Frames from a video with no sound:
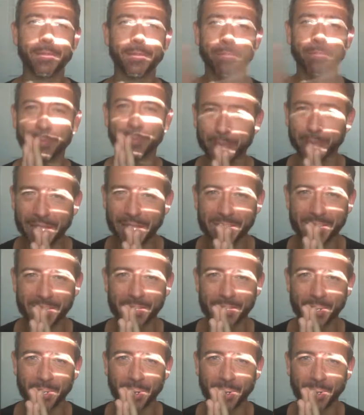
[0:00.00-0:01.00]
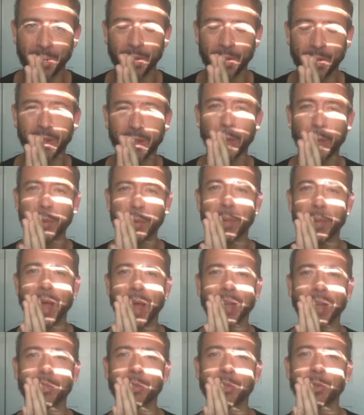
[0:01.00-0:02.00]
Blessings to all. I'll be
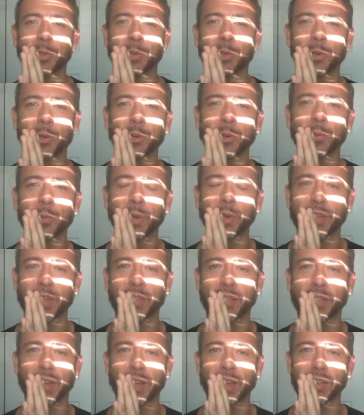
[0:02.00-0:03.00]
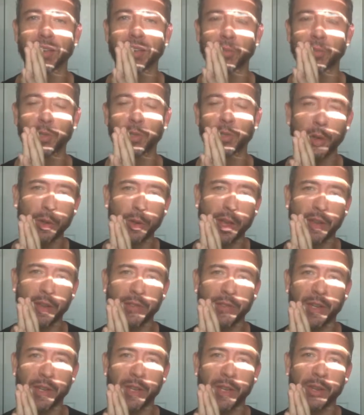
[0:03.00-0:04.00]
back soon with some Dogon
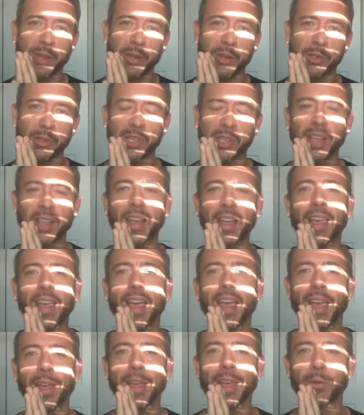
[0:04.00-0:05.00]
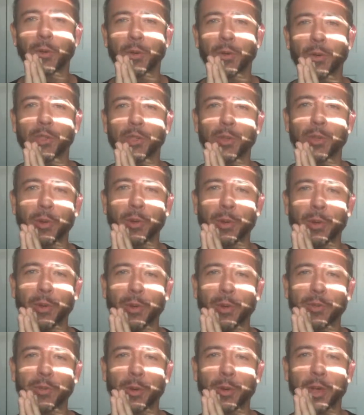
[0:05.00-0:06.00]
videos and, of course, Jupiter in
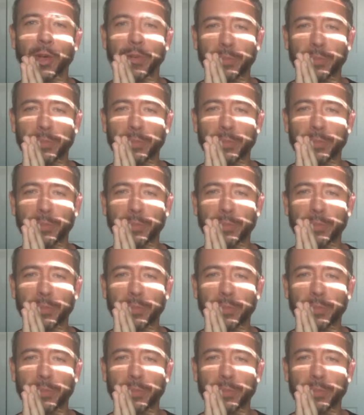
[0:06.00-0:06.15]
retrograde.